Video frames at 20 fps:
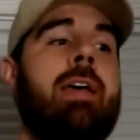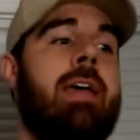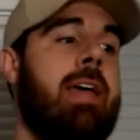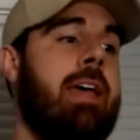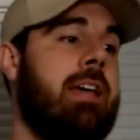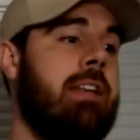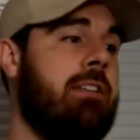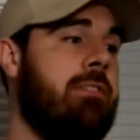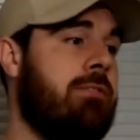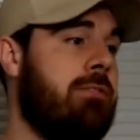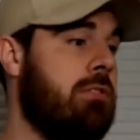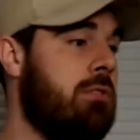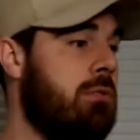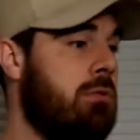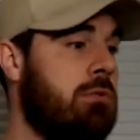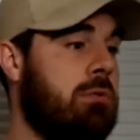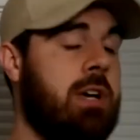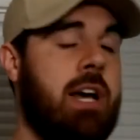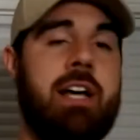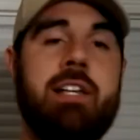And if
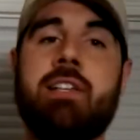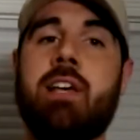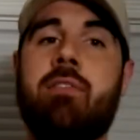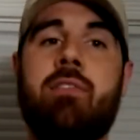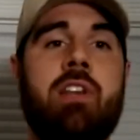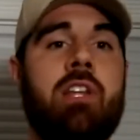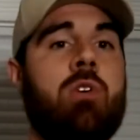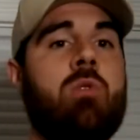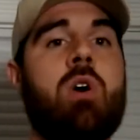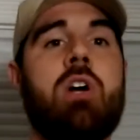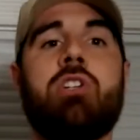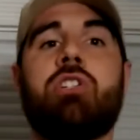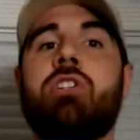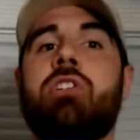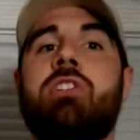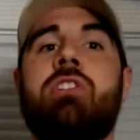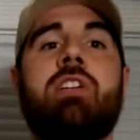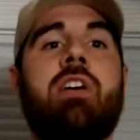you guys have any questions,